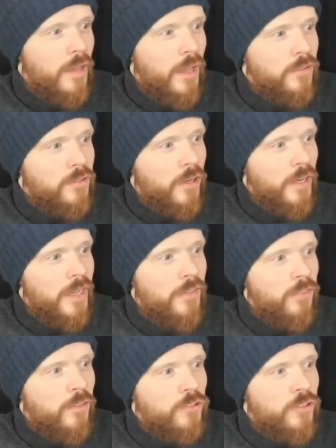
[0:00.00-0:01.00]
and it's gonna
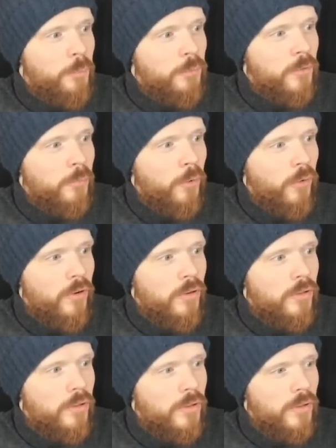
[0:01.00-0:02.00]
hit the gypsum board
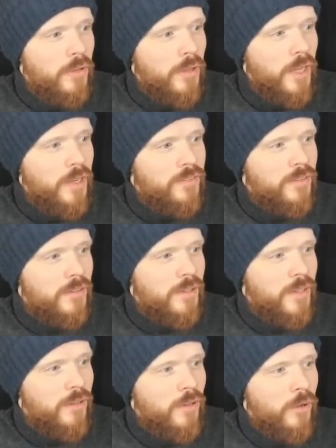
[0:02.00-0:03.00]
and it
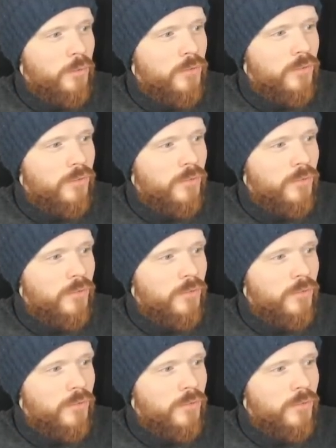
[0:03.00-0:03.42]
goes,